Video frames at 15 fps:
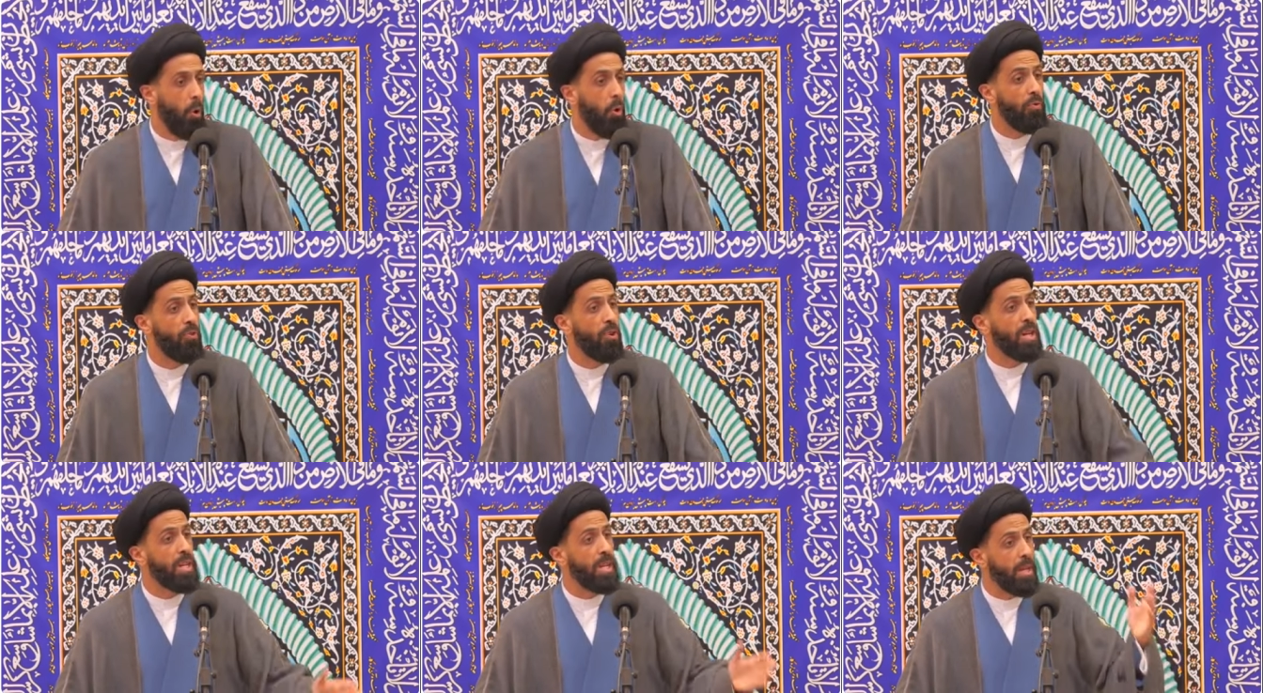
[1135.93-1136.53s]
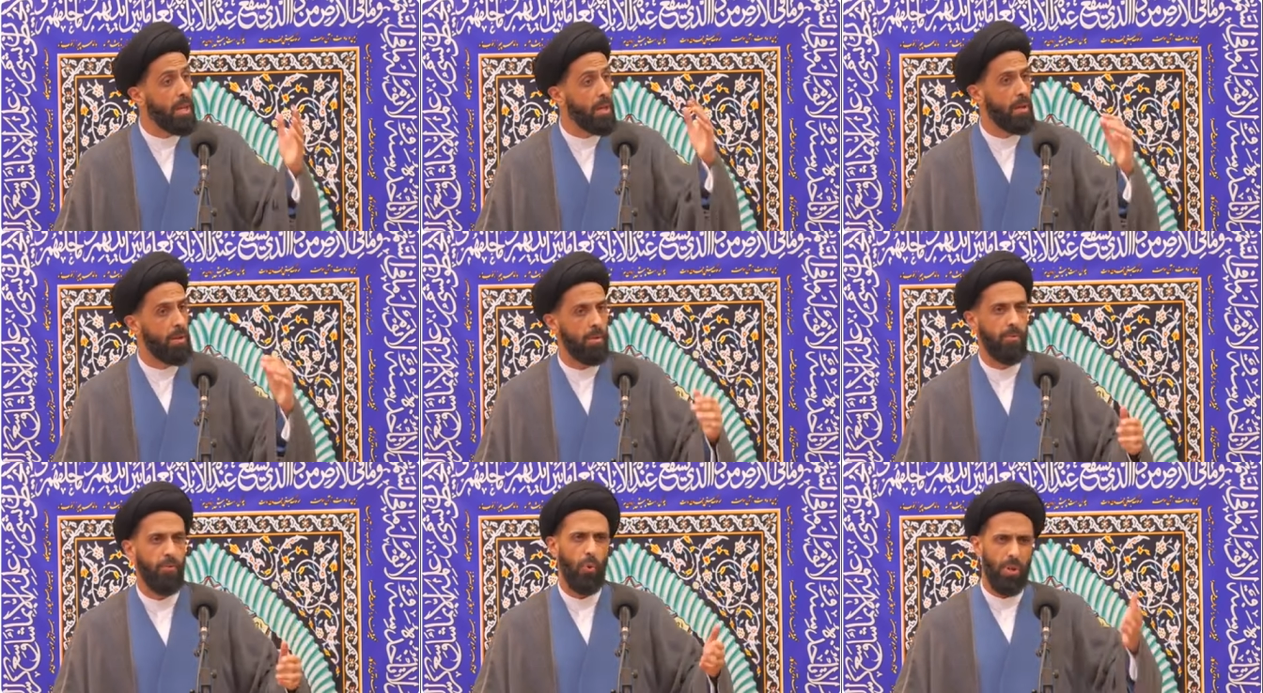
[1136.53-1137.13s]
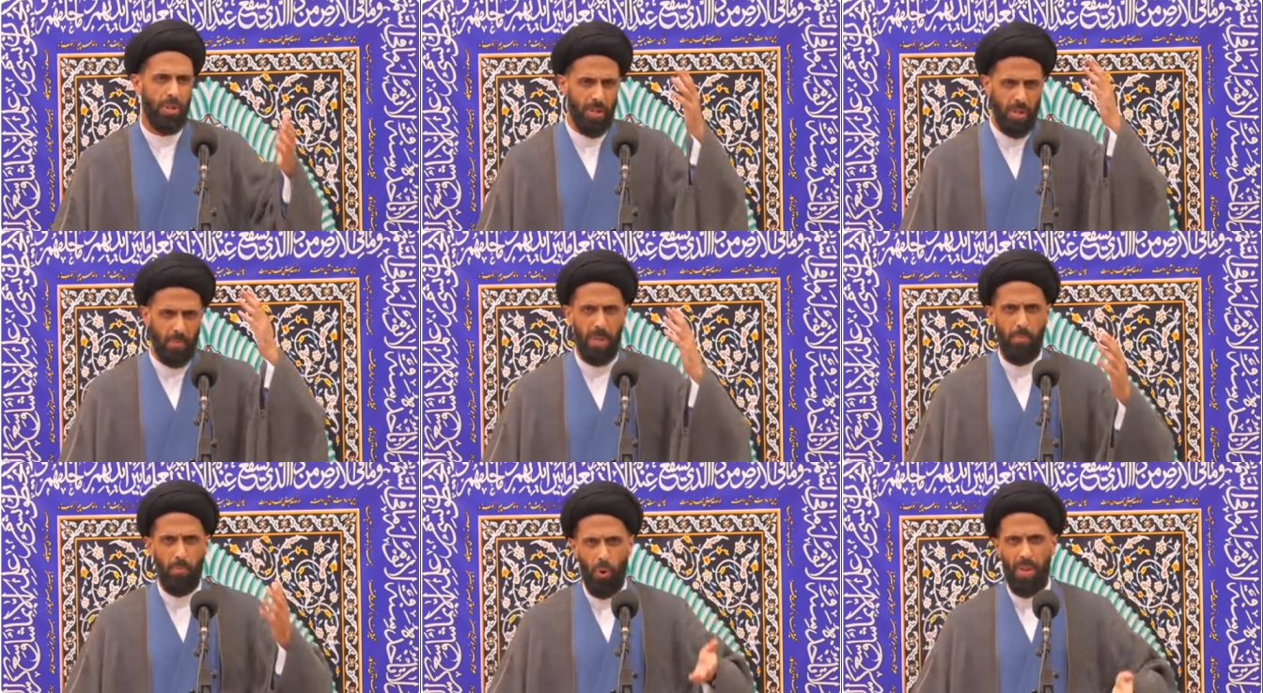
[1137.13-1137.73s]
Over a year, of course, it's
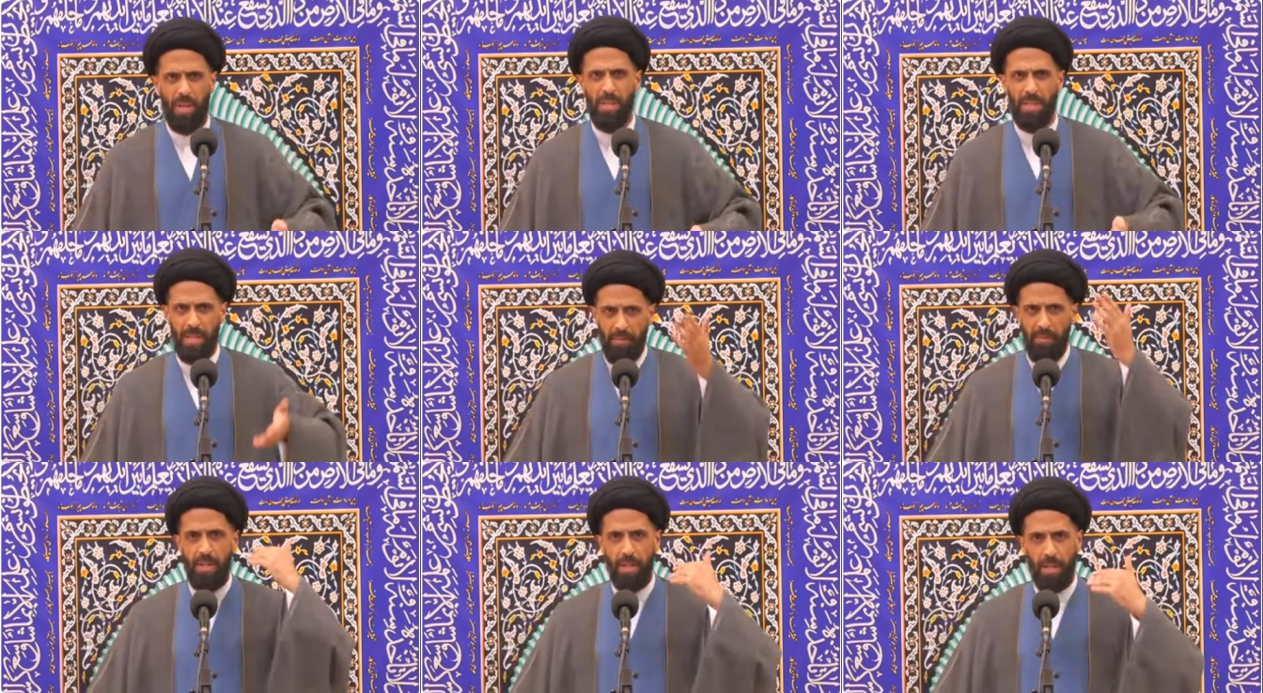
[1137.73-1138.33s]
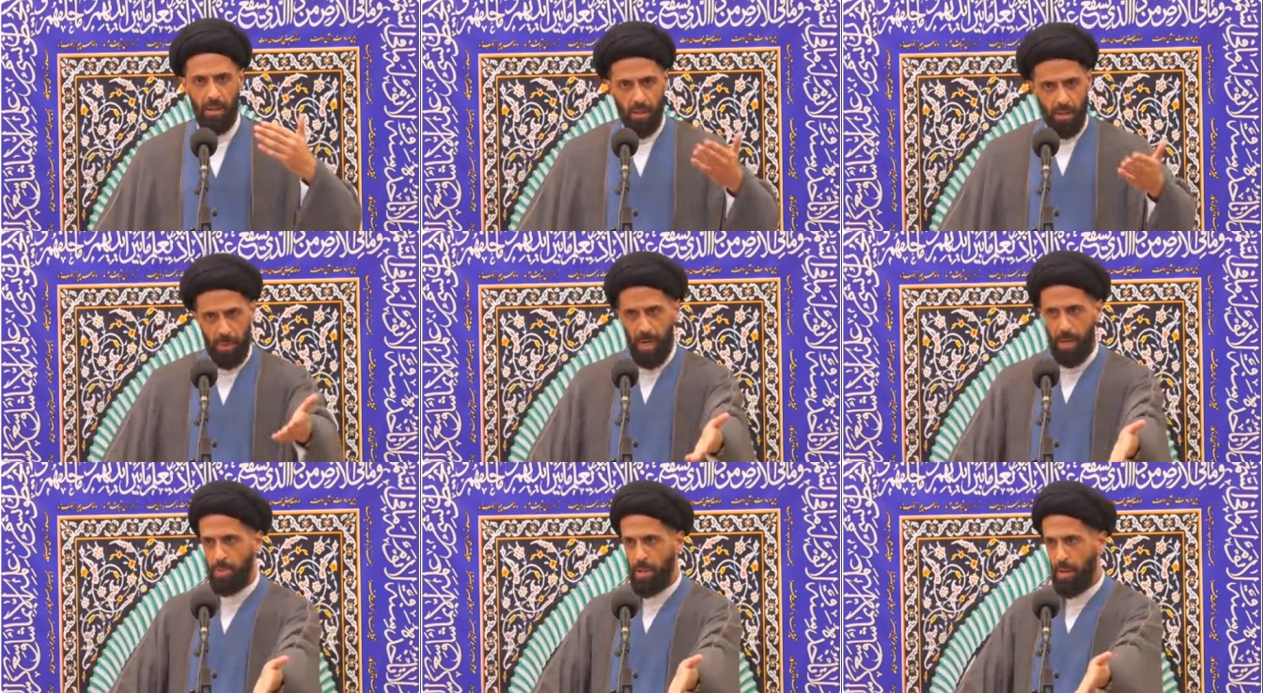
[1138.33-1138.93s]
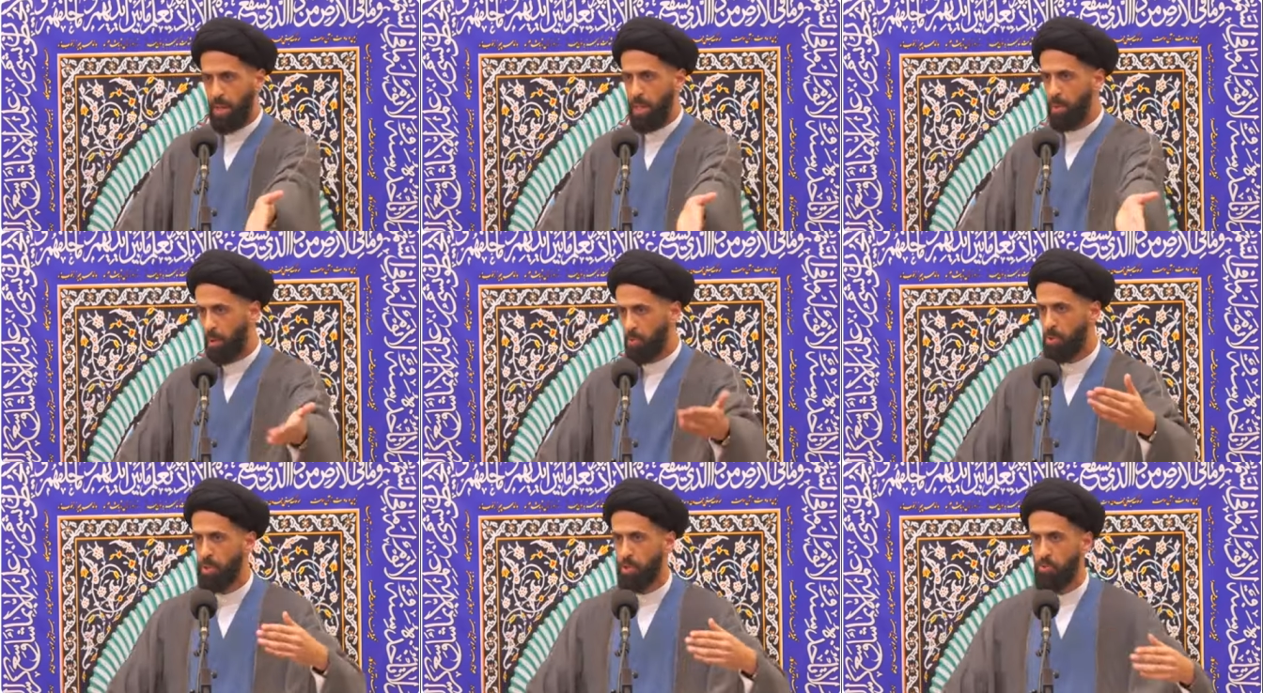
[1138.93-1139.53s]
been more than 70 years, but I'm talking
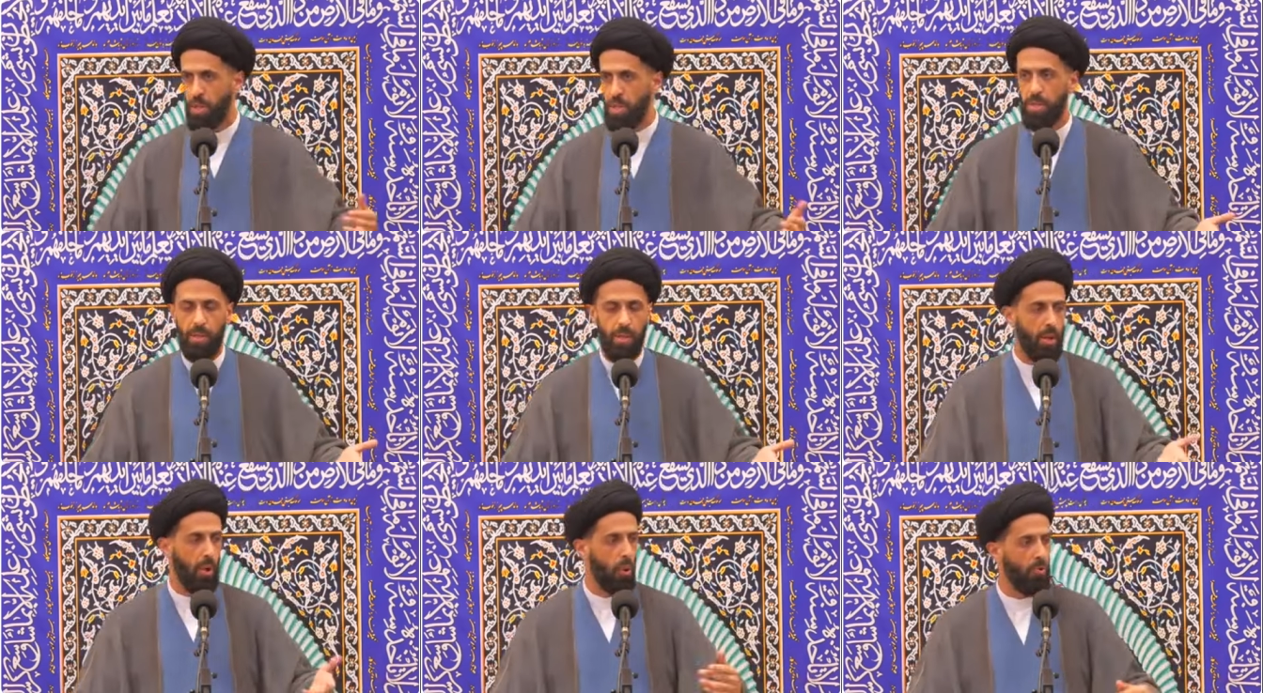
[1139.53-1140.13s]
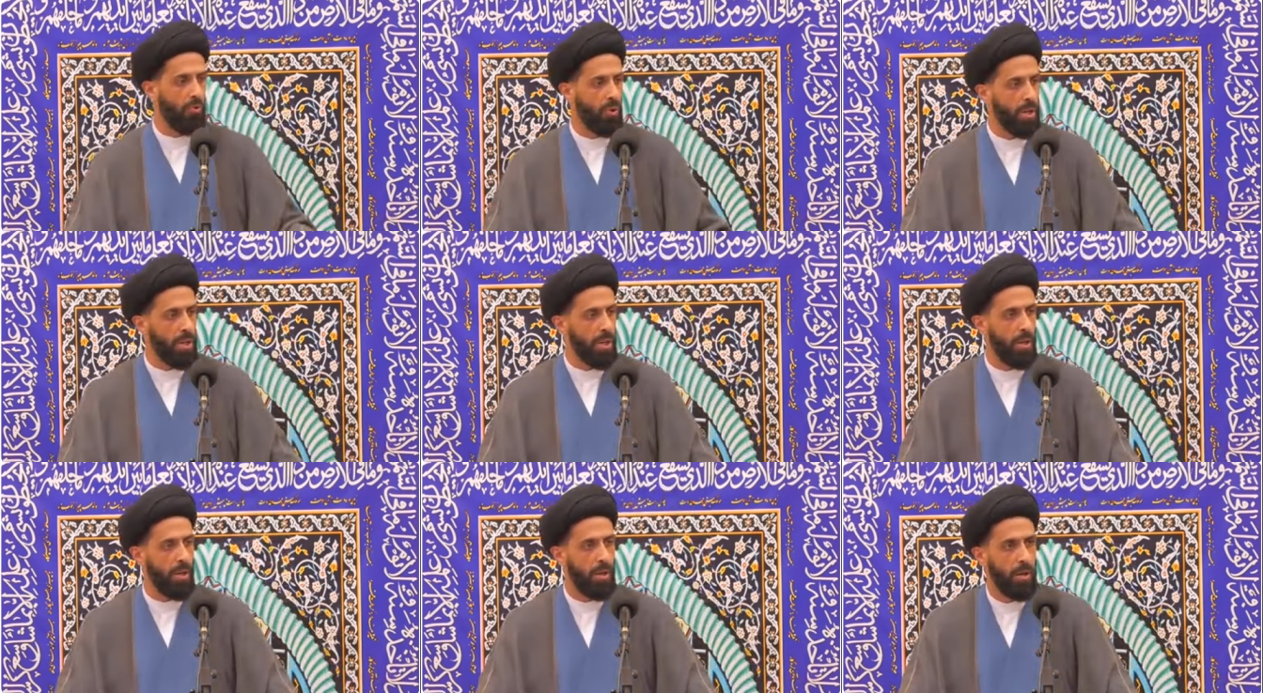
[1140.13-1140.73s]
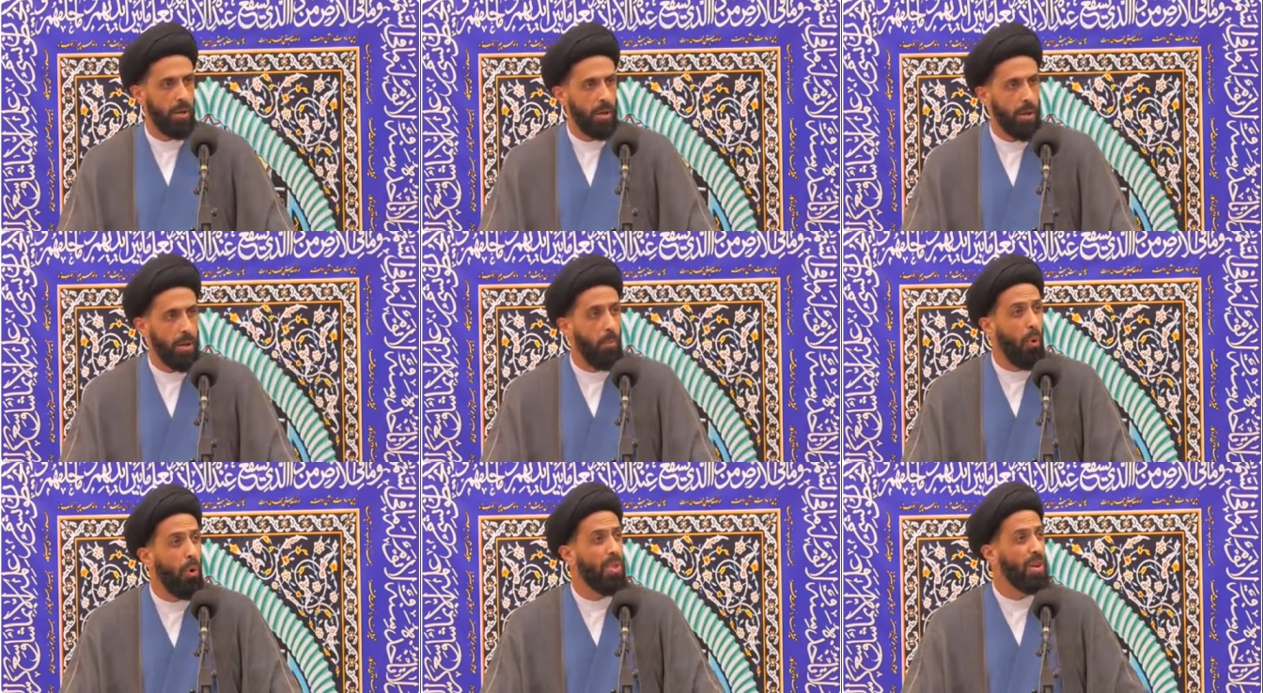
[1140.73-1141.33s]
about just recently, over a year.
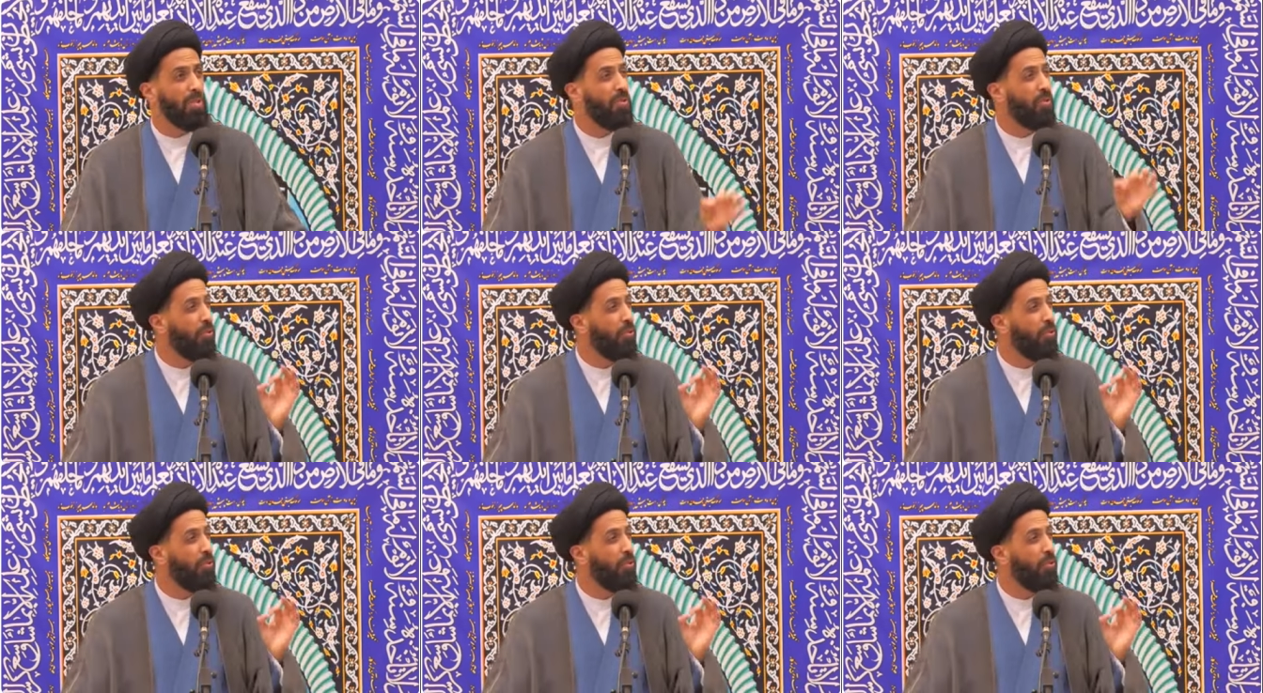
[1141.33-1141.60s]
More than